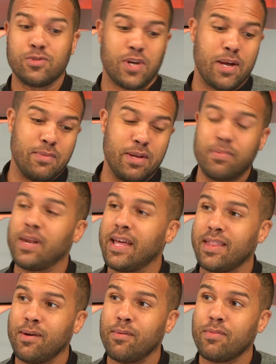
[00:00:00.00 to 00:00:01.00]
try and
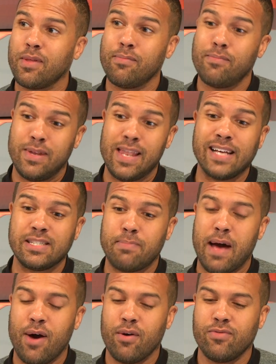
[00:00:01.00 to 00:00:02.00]
manipulate the, the less
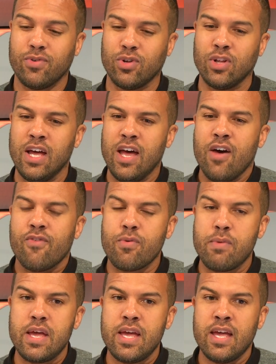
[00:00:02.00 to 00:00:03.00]
powerful, for
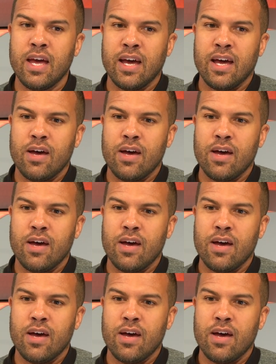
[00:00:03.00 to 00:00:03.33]
me,